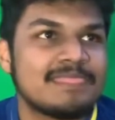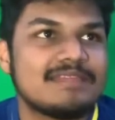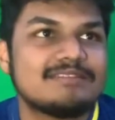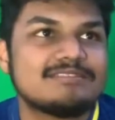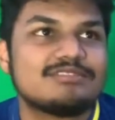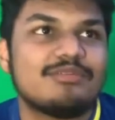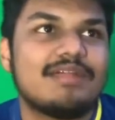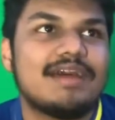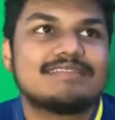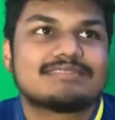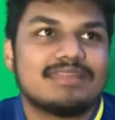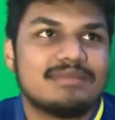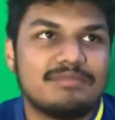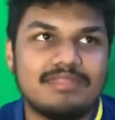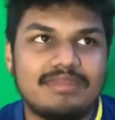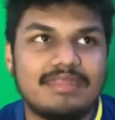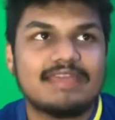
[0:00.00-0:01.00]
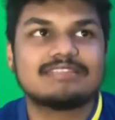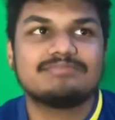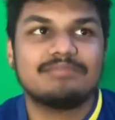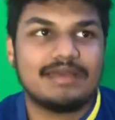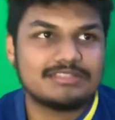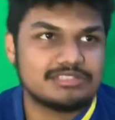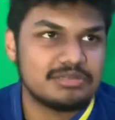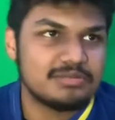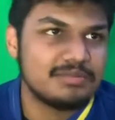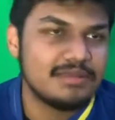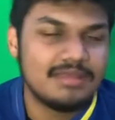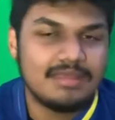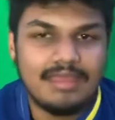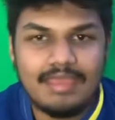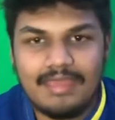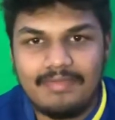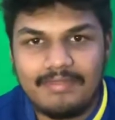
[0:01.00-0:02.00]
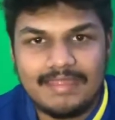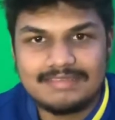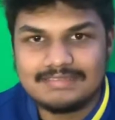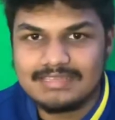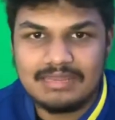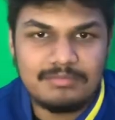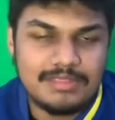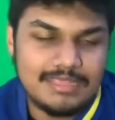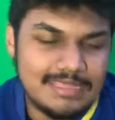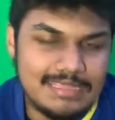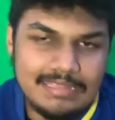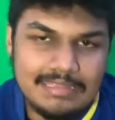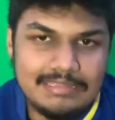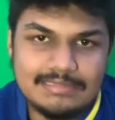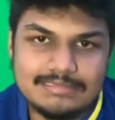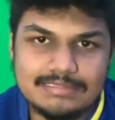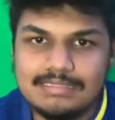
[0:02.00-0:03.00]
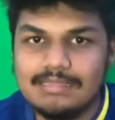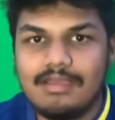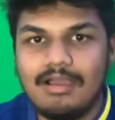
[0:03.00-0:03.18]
So that's going to be the next matchup. And that is going to be easy.